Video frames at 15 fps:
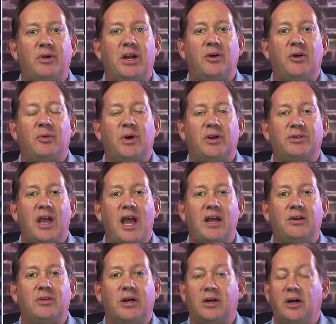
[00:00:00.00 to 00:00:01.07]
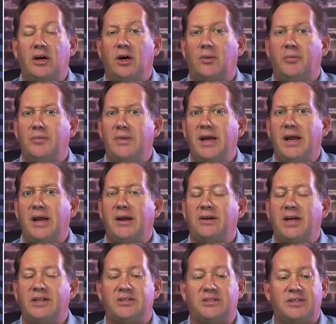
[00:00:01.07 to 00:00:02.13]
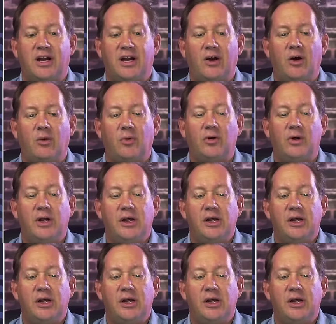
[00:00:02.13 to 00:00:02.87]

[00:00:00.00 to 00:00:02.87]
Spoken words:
hearing about that? And you're like, oh man, that's terrible.